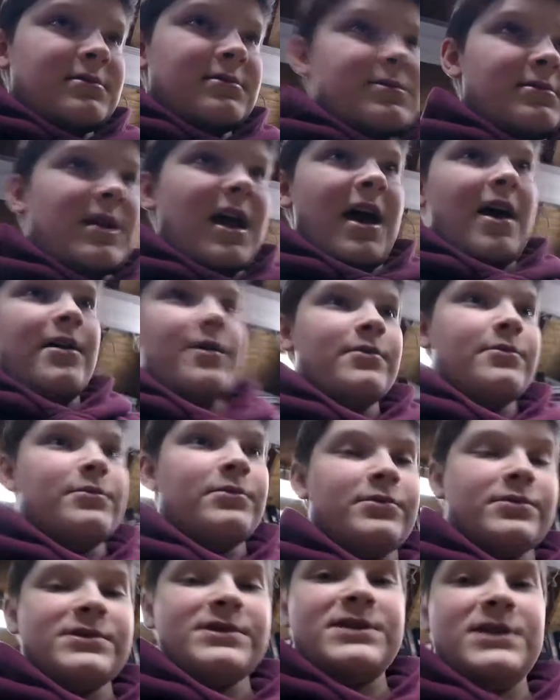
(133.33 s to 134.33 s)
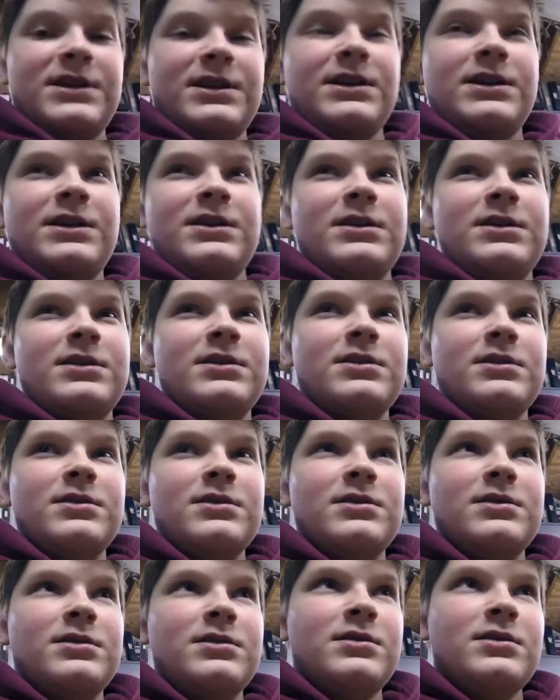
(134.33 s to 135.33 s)
yeah, we'll see
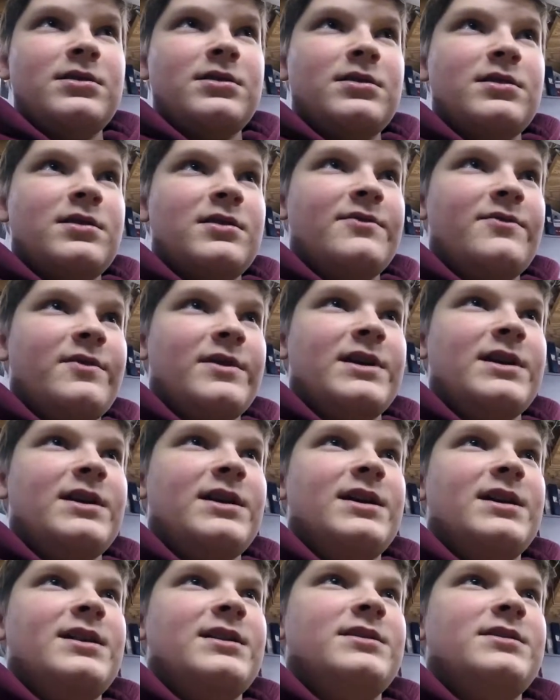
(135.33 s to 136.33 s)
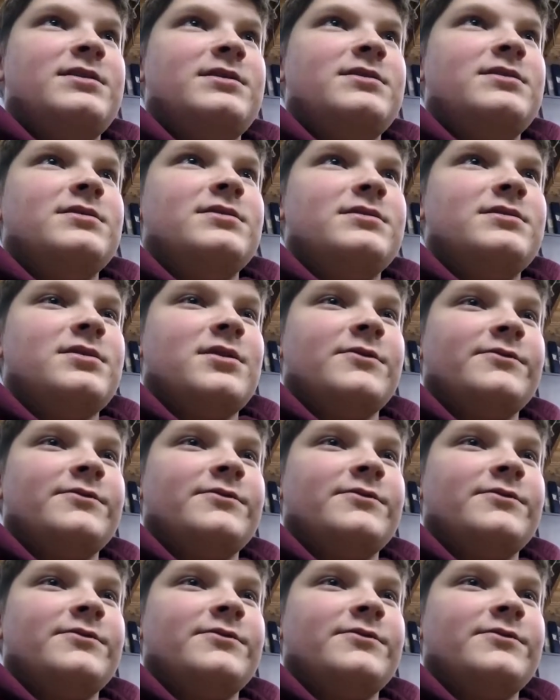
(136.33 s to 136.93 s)
if we can get it to